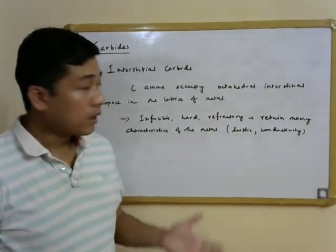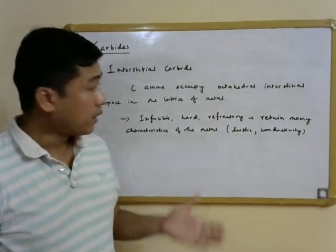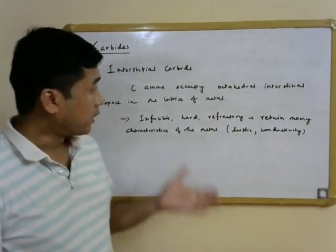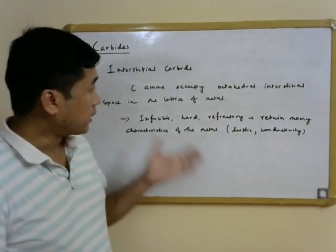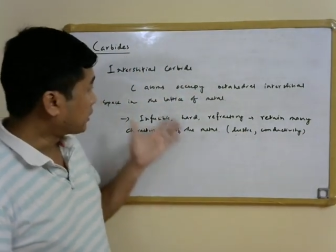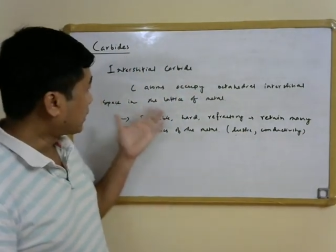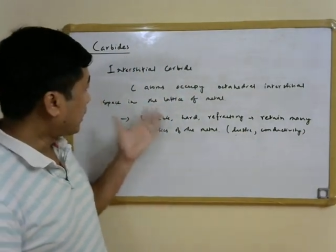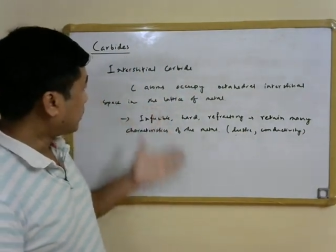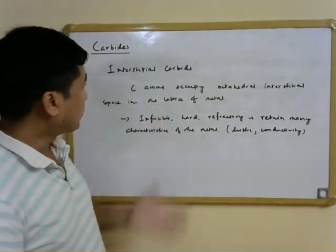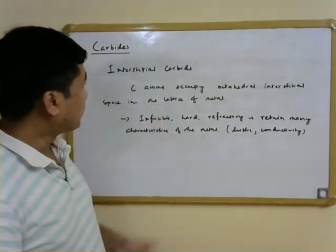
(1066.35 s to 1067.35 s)

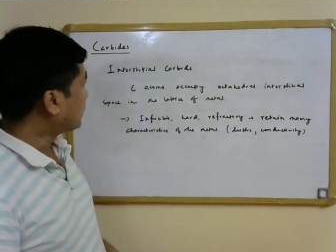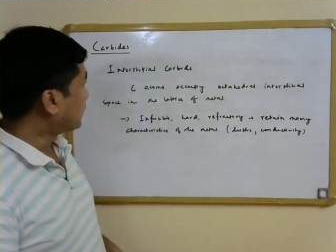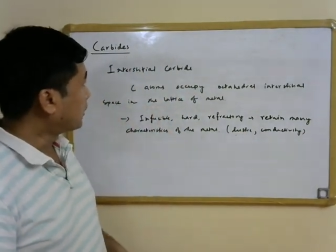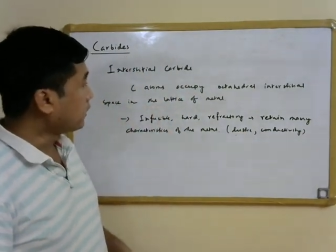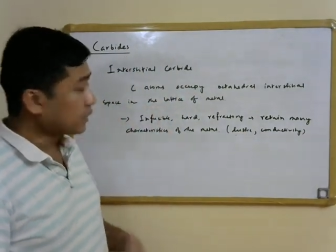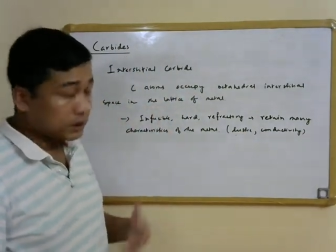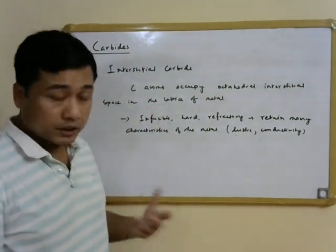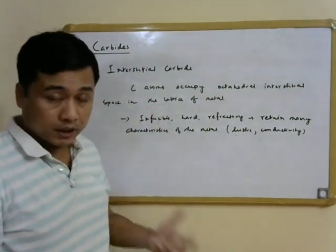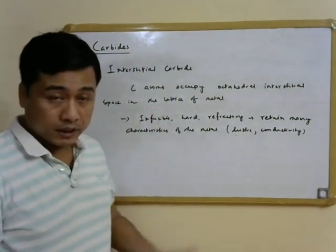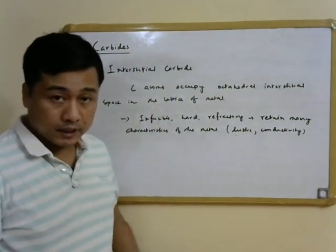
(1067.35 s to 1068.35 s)

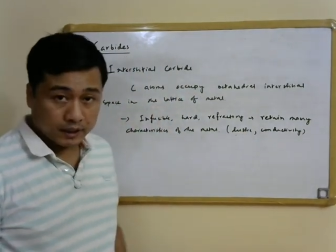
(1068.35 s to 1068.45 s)
interstitial